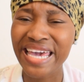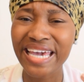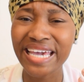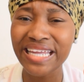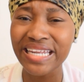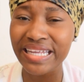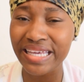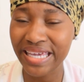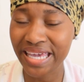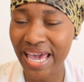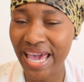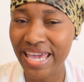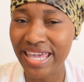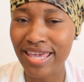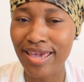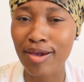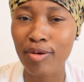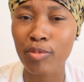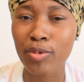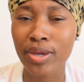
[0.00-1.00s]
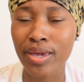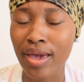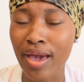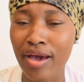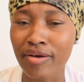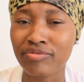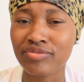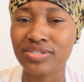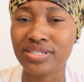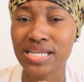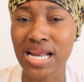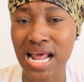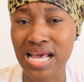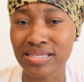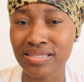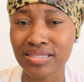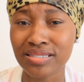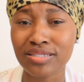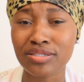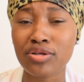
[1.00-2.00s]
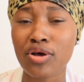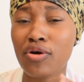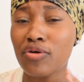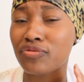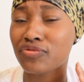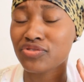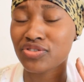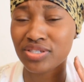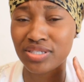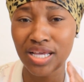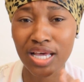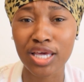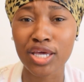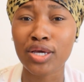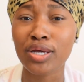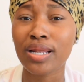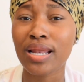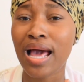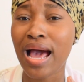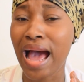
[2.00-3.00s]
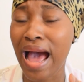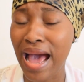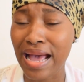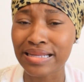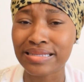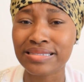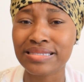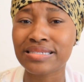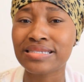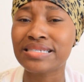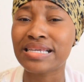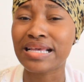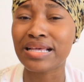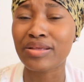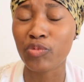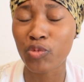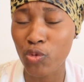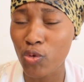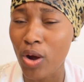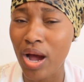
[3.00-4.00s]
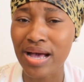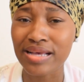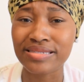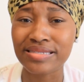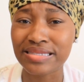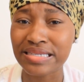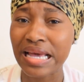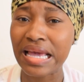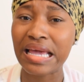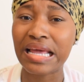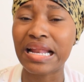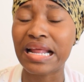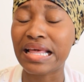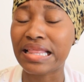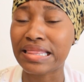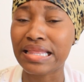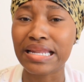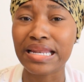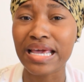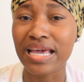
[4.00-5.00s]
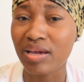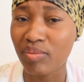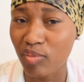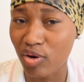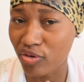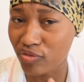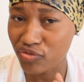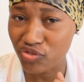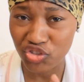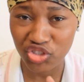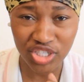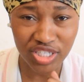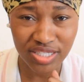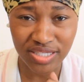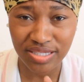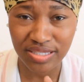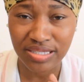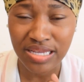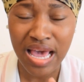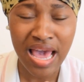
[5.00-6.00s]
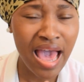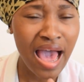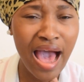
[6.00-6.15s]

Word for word: In Kenya, we have dozens of secular artists who are saying in the name of Jesus.